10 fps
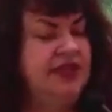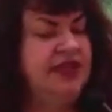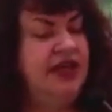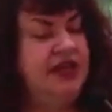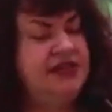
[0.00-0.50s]

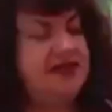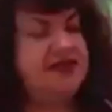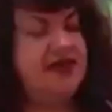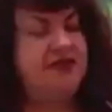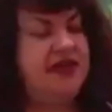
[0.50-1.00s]
In
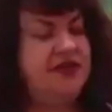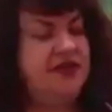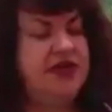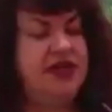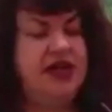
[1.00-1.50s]

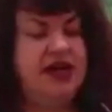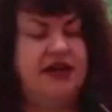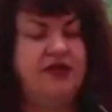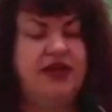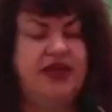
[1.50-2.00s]
1873,
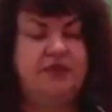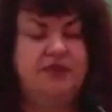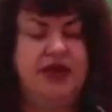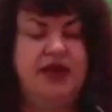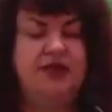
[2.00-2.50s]
Howe
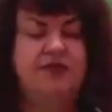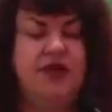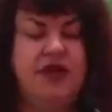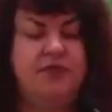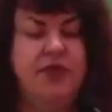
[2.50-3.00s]
campaigned
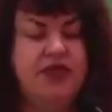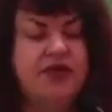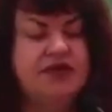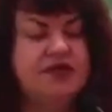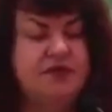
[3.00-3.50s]
for a
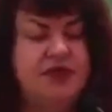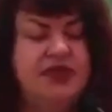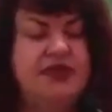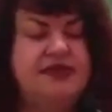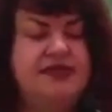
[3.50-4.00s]
Mother's
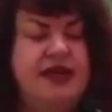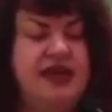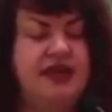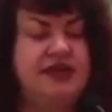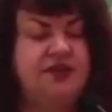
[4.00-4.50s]
Peace
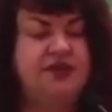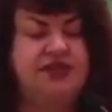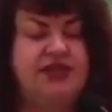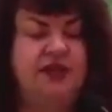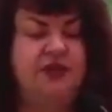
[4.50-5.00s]
Day to be
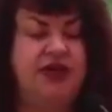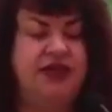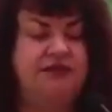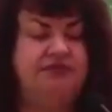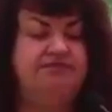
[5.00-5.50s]

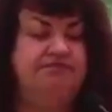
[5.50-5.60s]
celebrated.